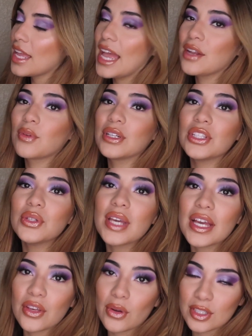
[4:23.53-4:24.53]
And when you
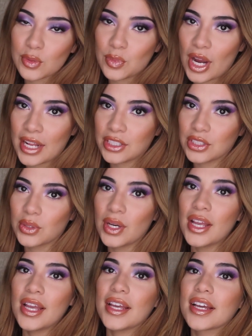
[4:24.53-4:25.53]
get yours brand new,
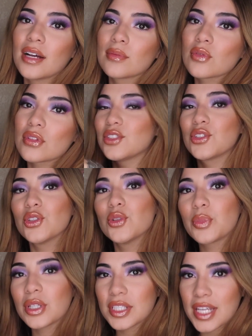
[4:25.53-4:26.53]
it comes with 2
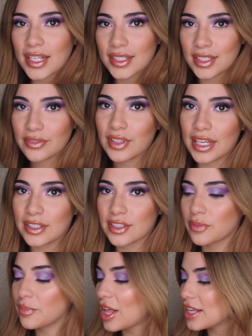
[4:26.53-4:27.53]
protective layers
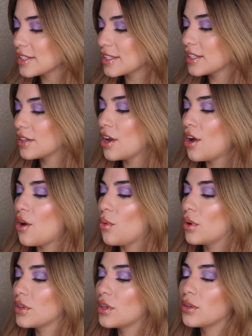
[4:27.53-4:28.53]
of plastic.
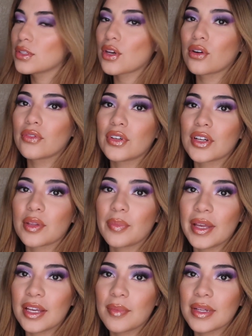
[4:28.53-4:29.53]
One goes over the
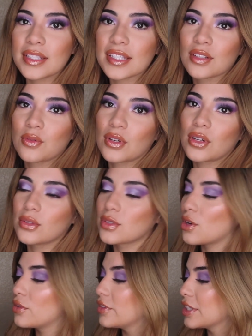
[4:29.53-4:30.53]
pigments and one goes
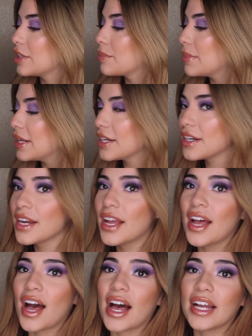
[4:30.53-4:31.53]
over your mirror.
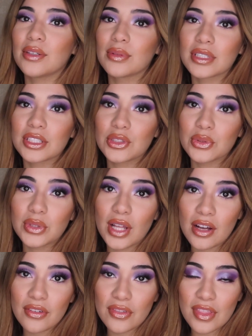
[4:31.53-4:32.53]
I really do
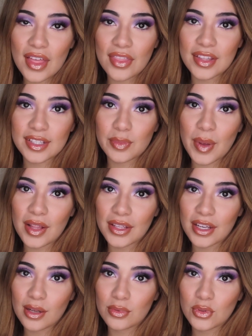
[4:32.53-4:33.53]
love that this
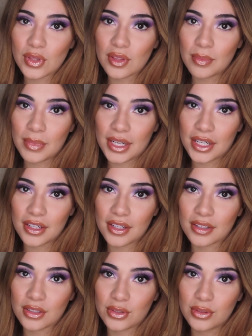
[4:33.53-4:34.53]
palette comes with a mirror.
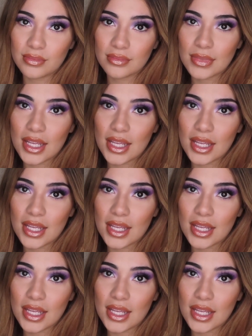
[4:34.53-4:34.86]
Oh,